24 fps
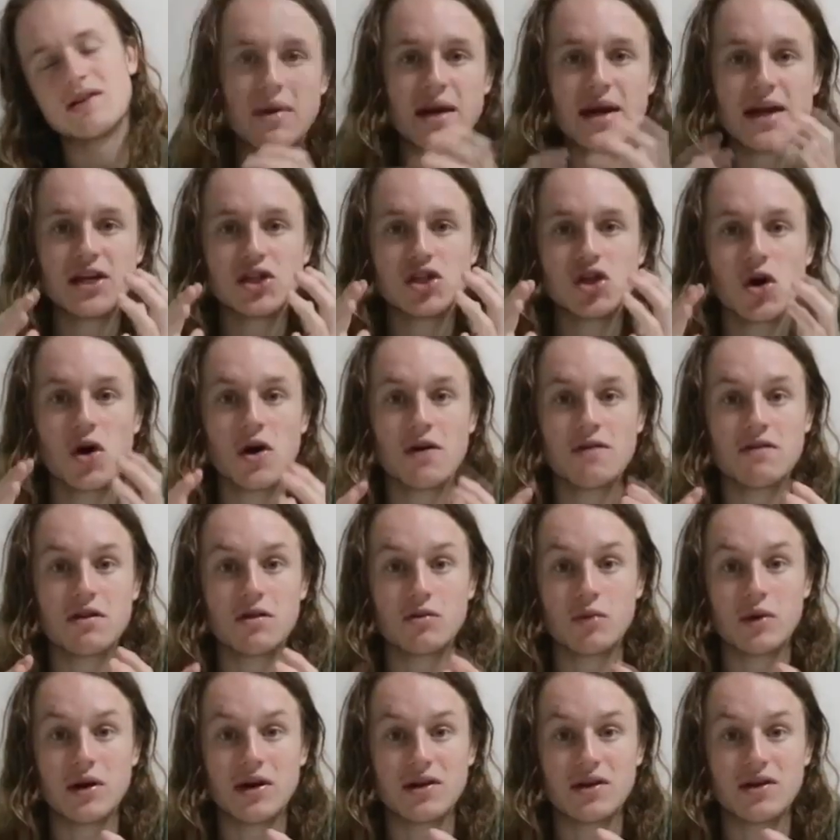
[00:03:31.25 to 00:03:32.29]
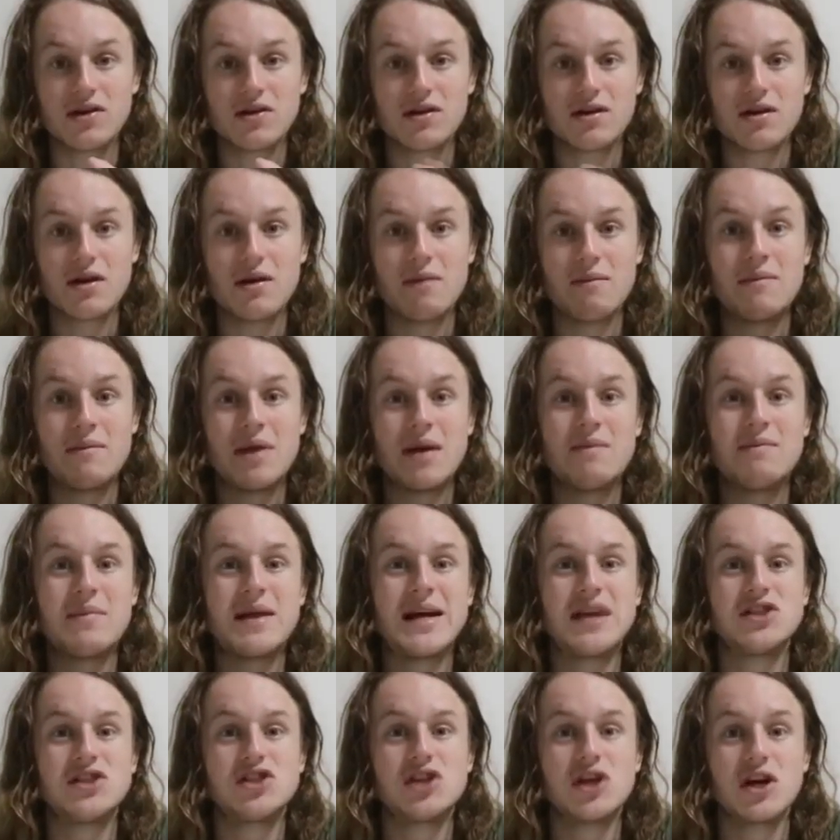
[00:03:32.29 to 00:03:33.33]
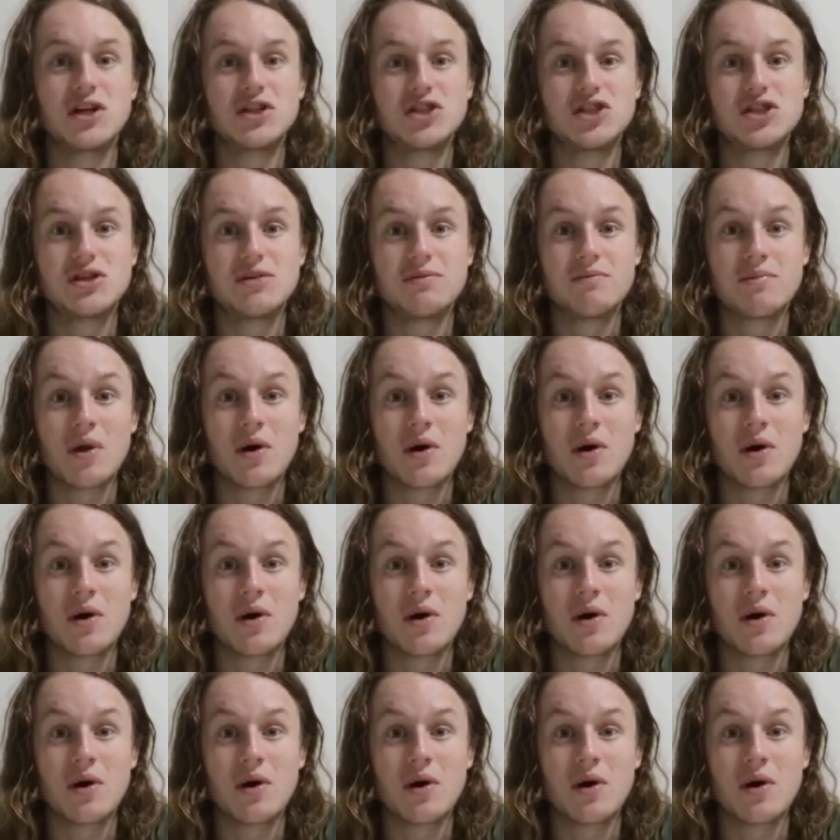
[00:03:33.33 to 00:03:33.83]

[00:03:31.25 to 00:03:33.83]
Being a Jehovah's Witness meant being judged